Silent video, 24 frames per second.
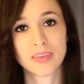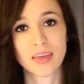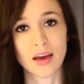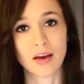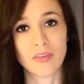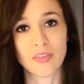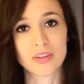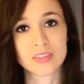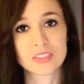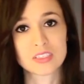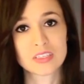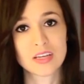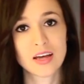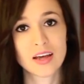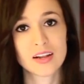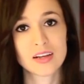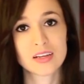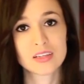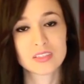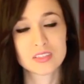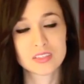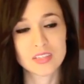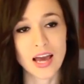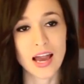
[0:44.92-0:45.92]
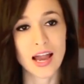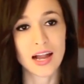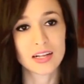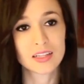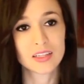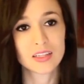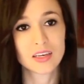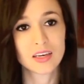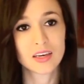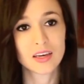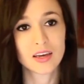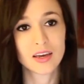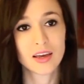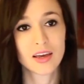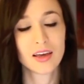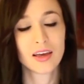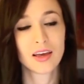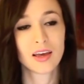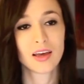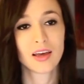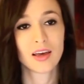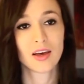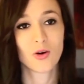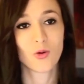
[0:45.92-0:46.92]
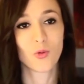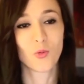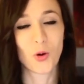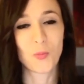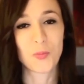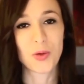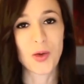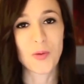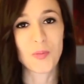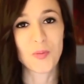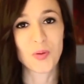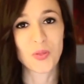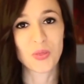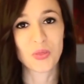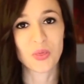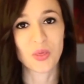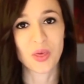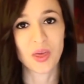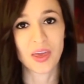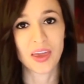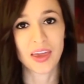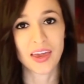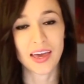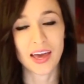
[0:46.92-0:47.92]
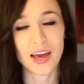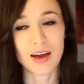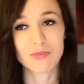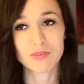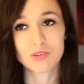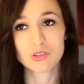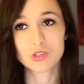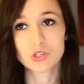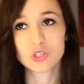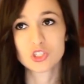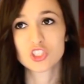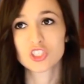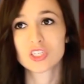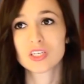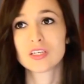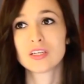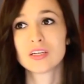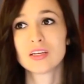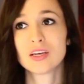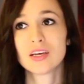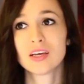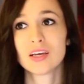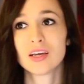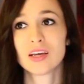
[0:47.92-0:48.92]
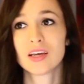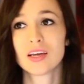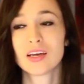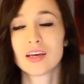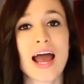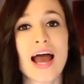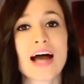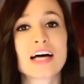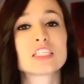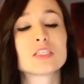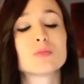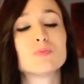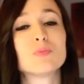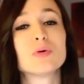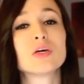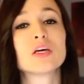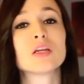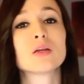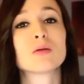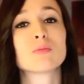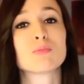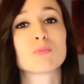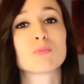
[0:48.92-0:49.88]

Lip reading: Yeah, that's not exactly what people think. Evolution has been